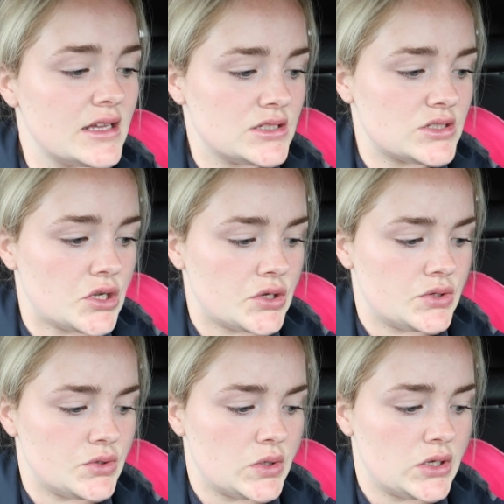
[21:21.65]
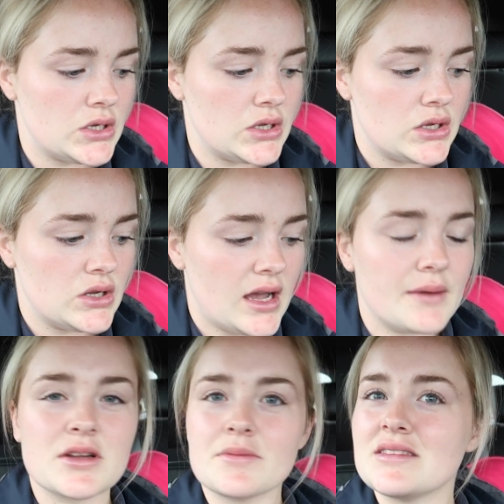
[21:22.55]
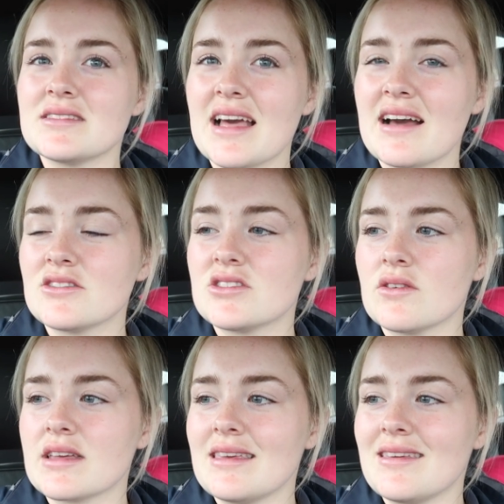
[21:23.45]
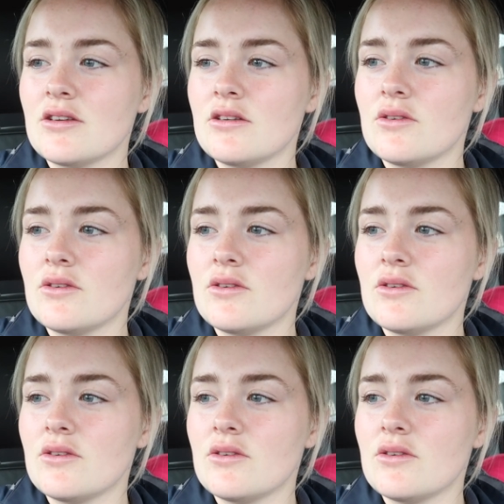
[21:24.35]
So I'm going to be sat soggy